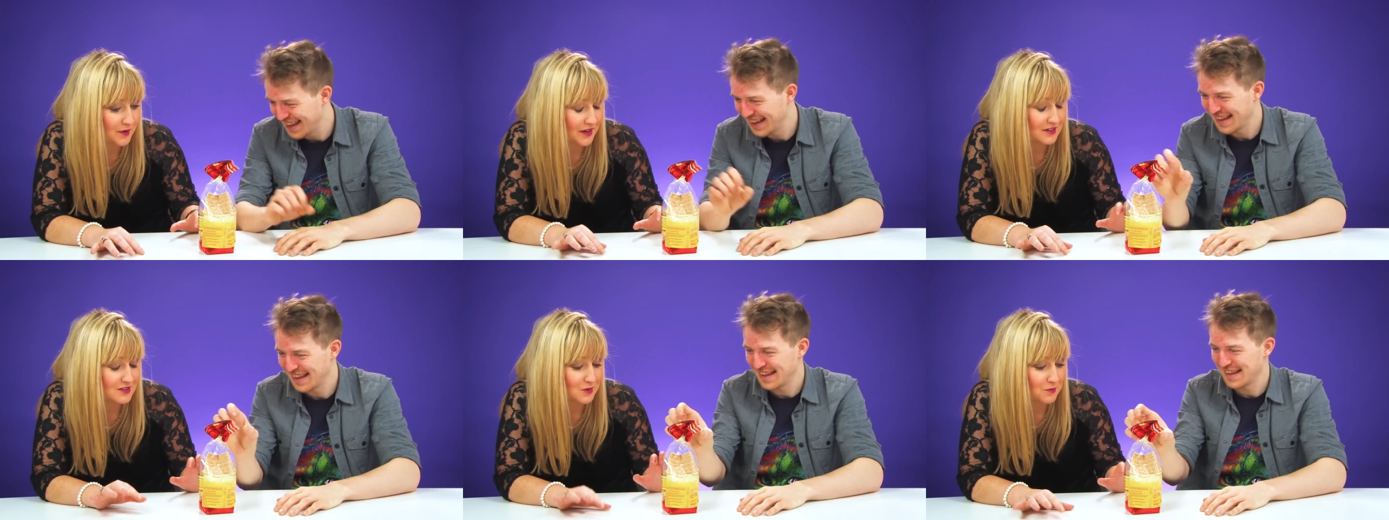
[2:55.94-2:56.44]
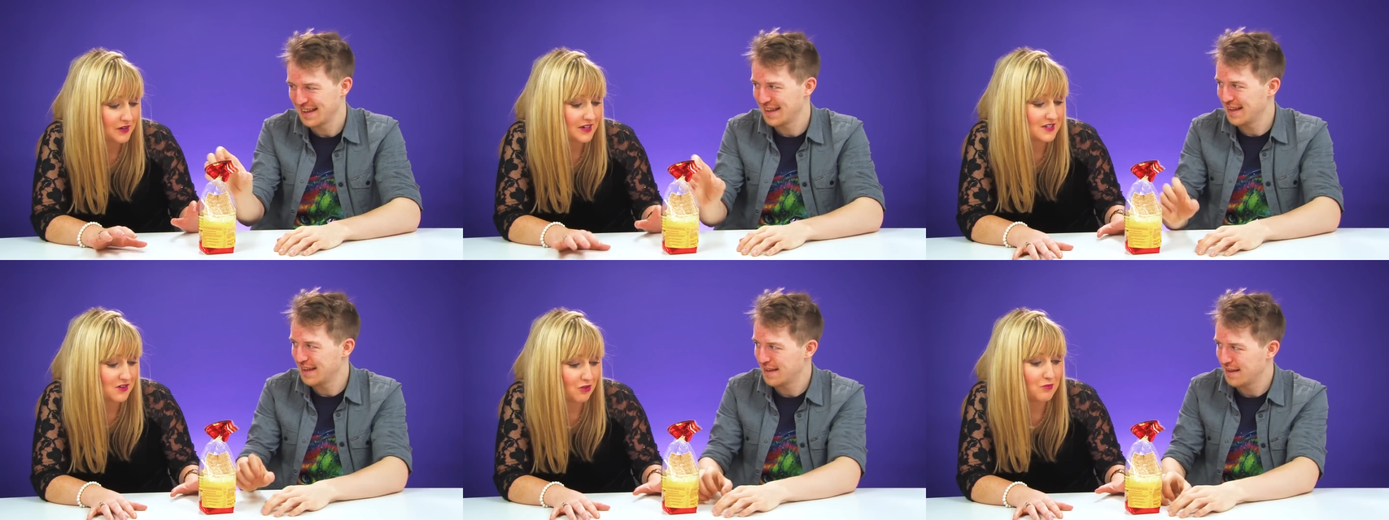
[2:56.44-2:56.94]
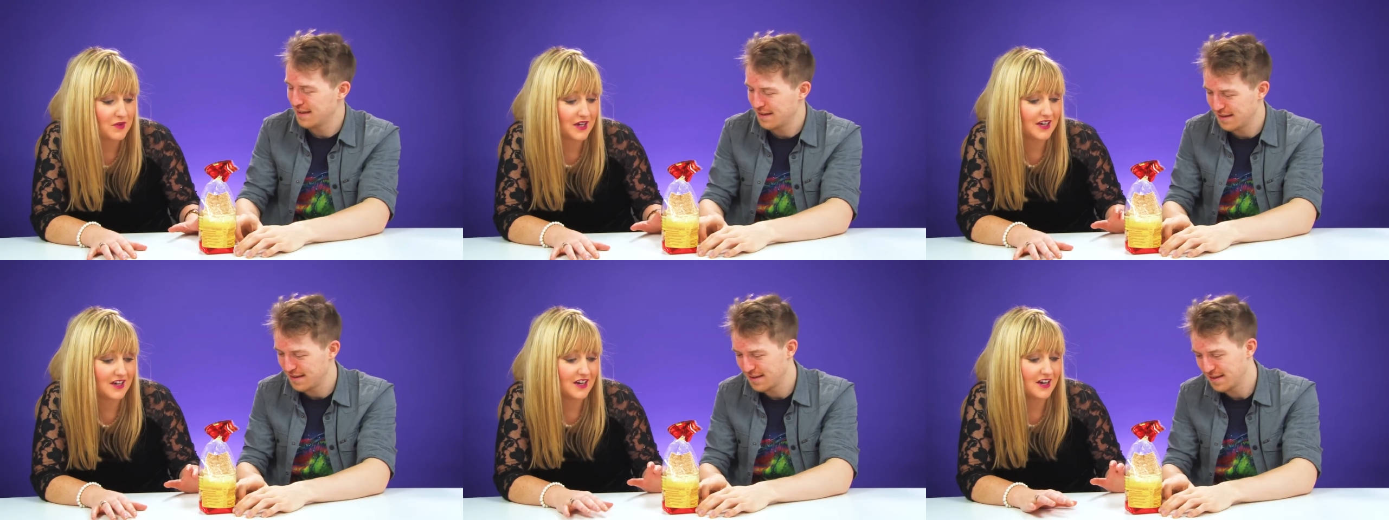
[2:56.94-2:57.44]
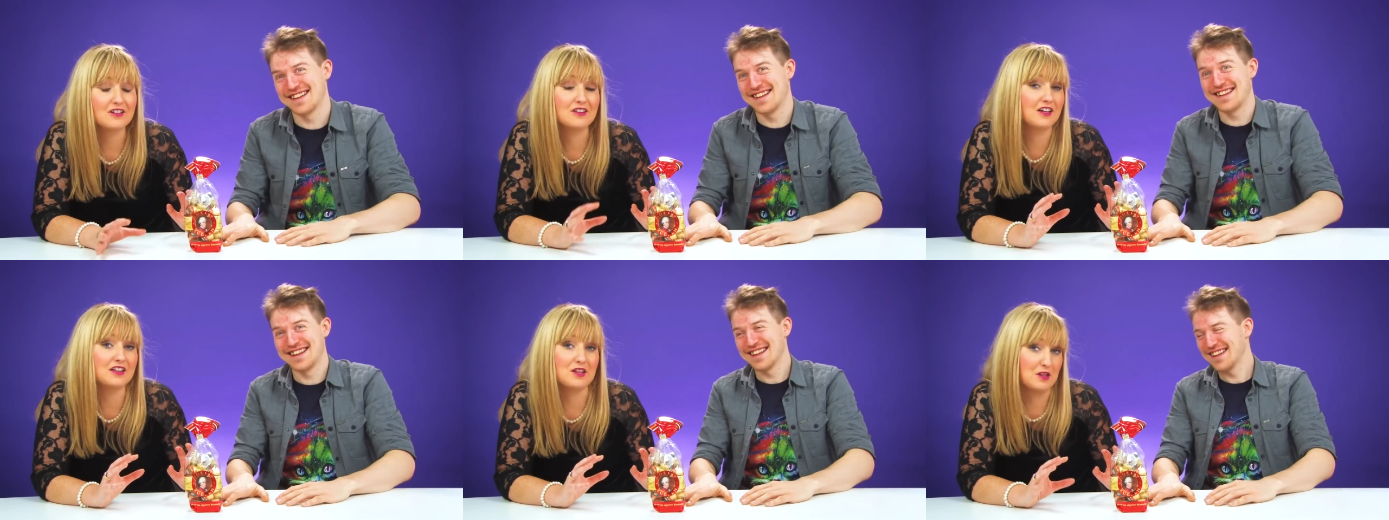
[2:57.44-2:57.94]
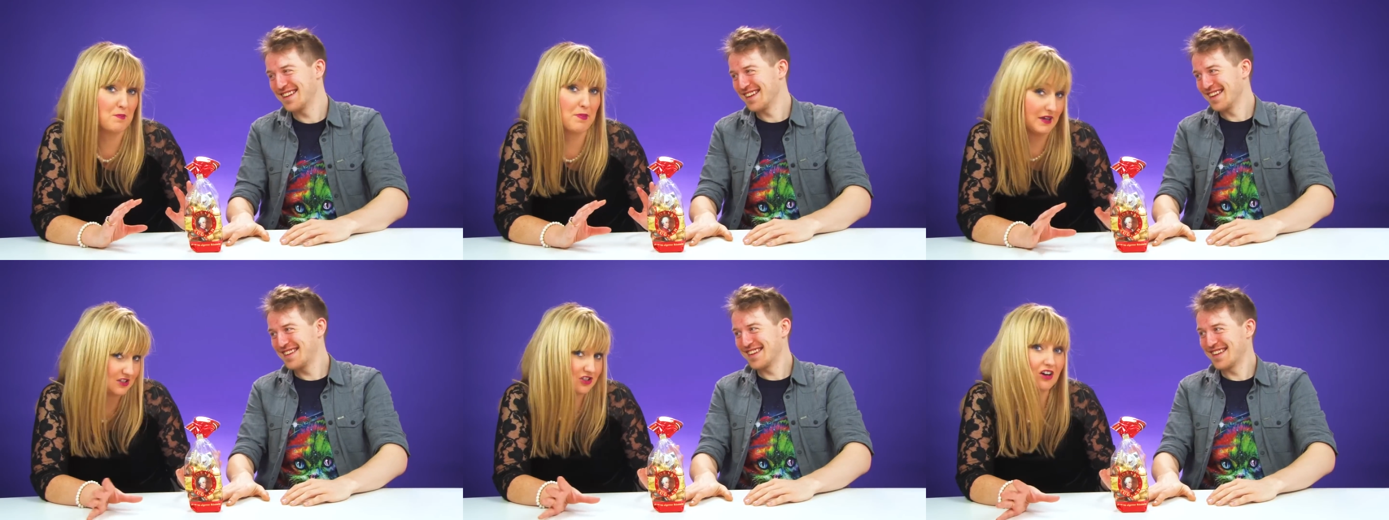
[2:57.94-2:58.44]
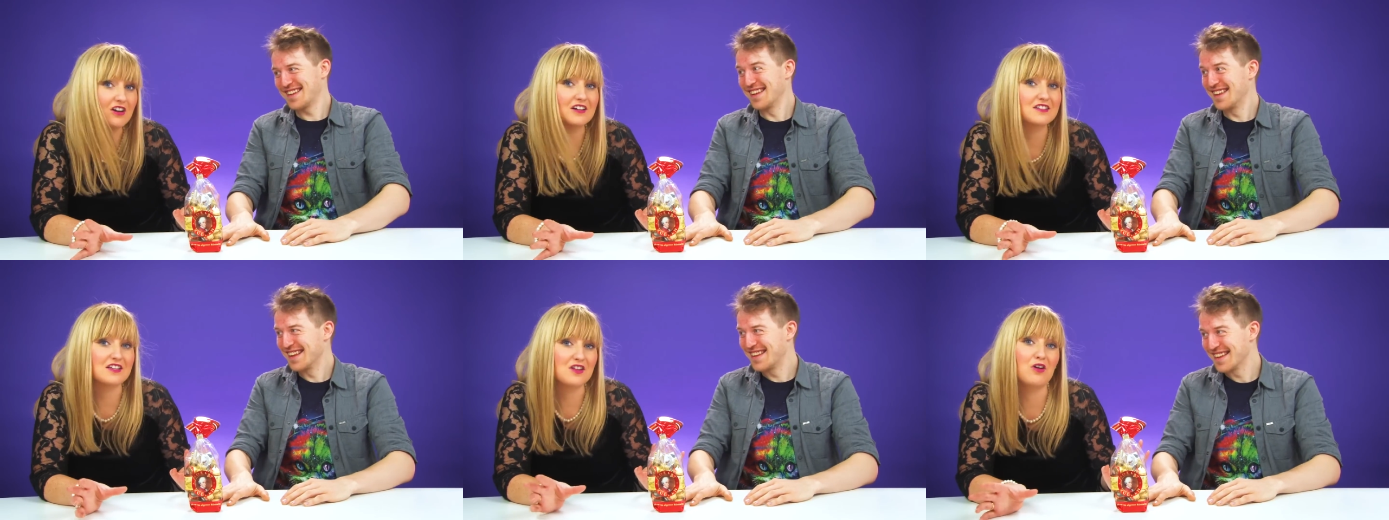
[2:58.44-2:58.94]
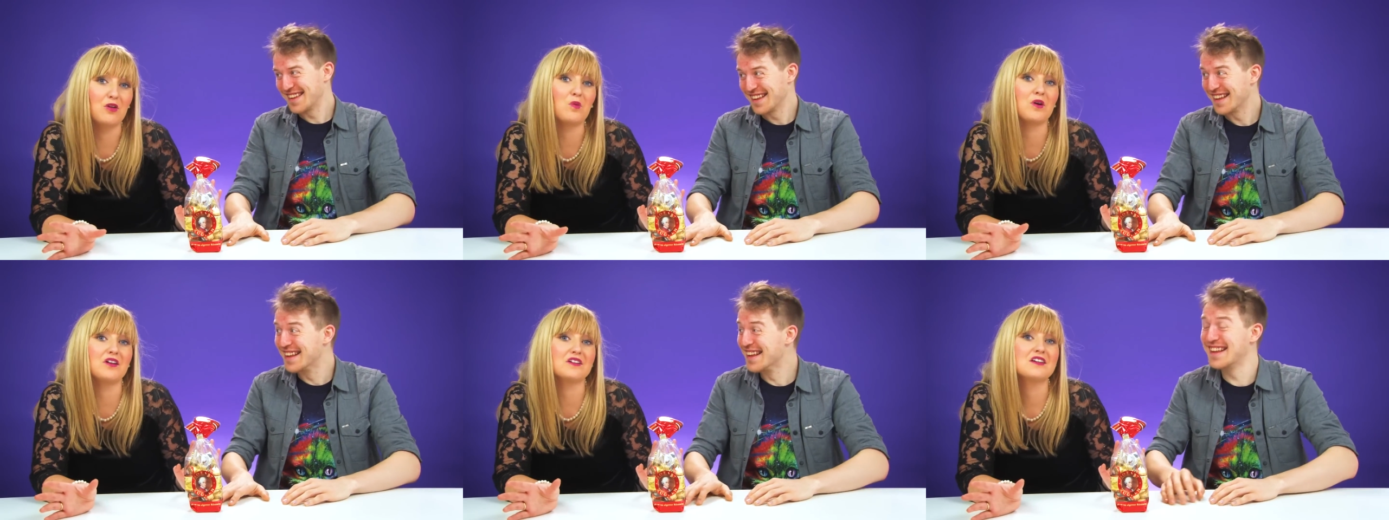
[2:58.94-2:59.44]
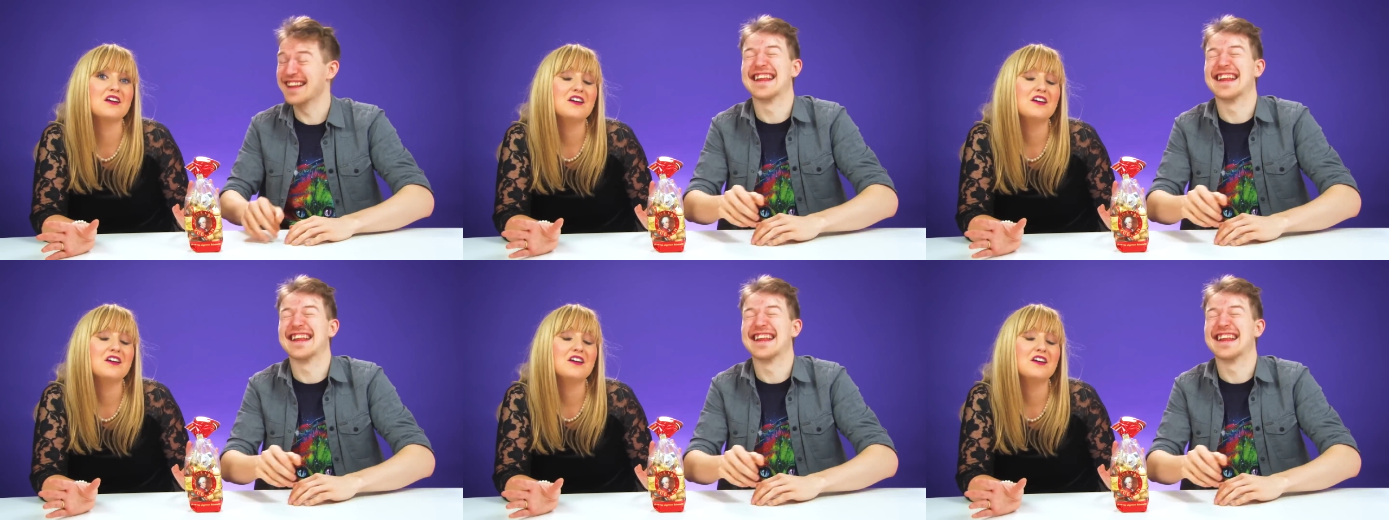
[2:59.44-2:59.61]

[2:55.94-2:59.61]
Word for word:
Speaker 1: to be, somebody told me they're like the best chocolates in the whole world.